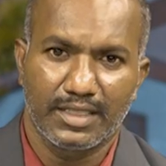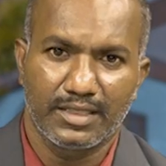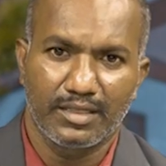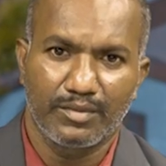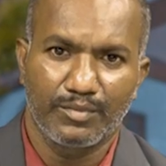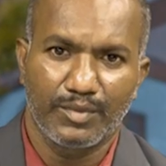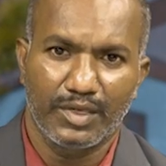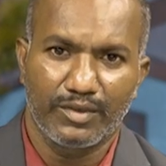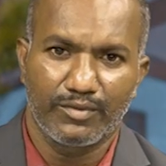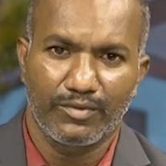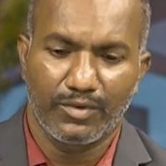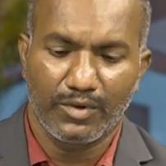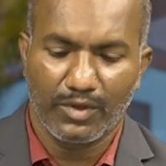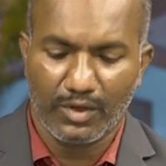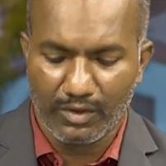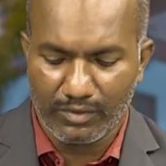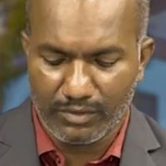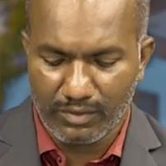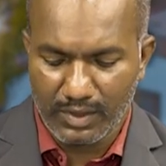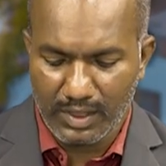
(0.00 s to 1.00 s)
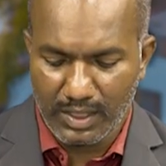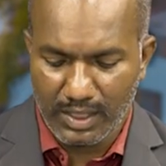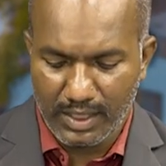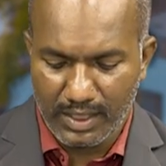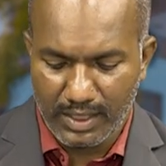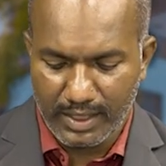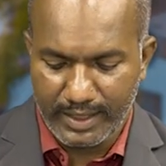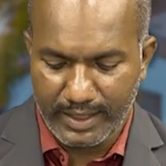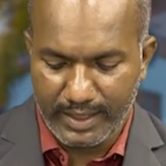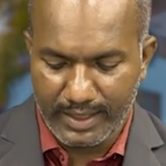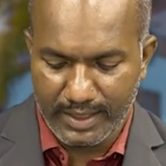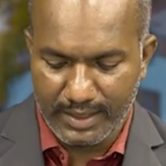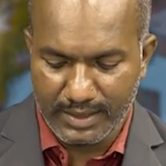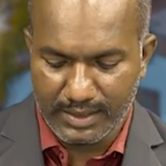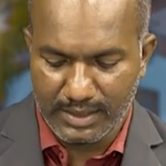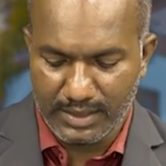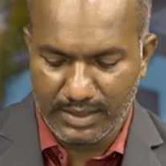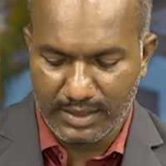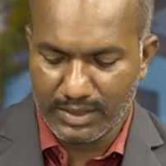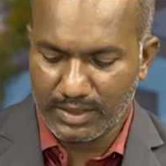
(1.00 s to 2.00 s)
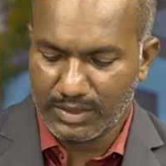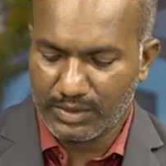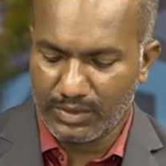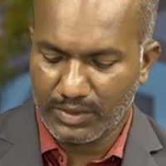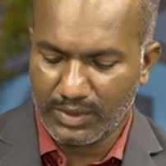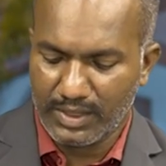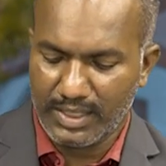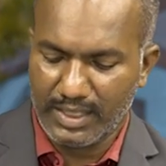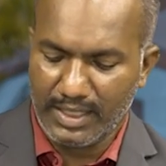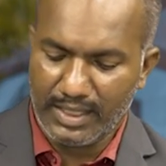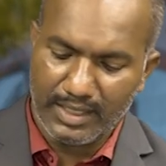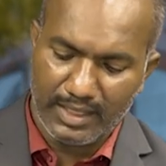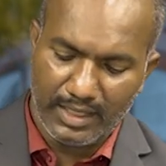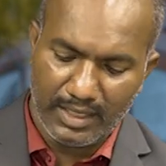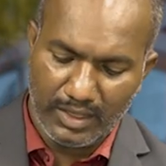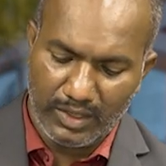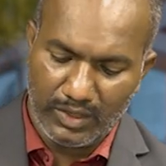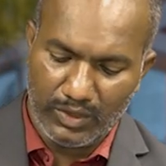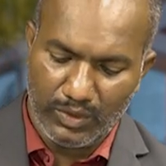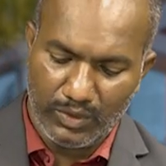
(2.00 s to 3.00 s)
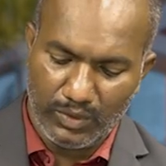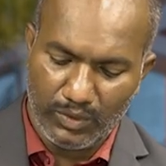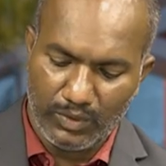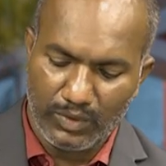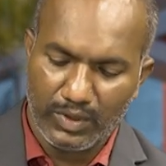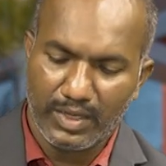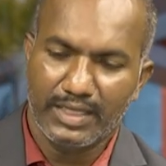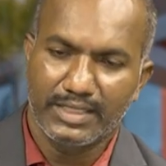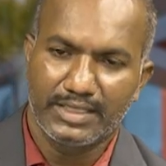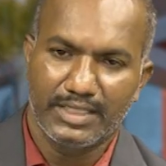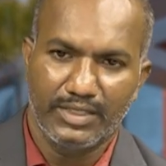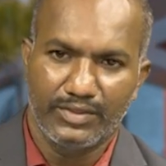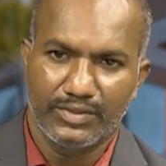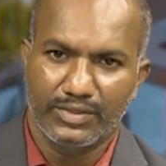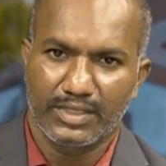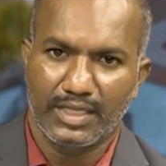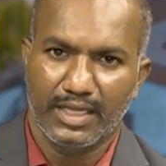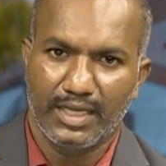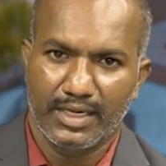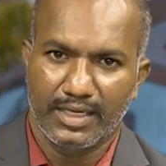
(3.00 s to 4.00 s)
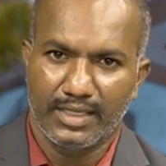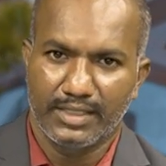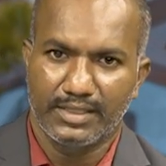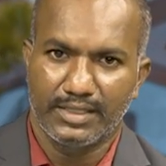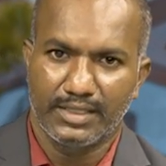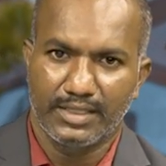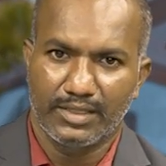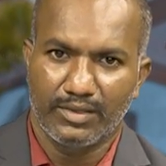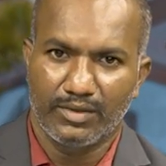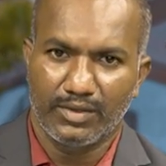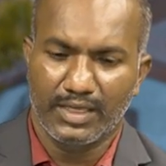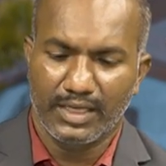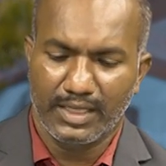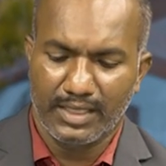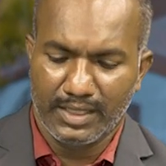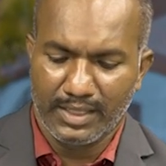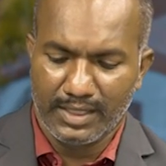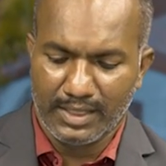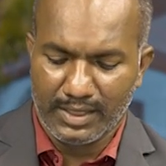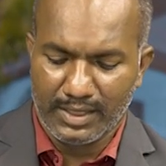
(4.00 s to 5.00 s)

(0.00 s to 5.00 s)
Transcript: nothing but flow of energy. So here load receives energy. Okay.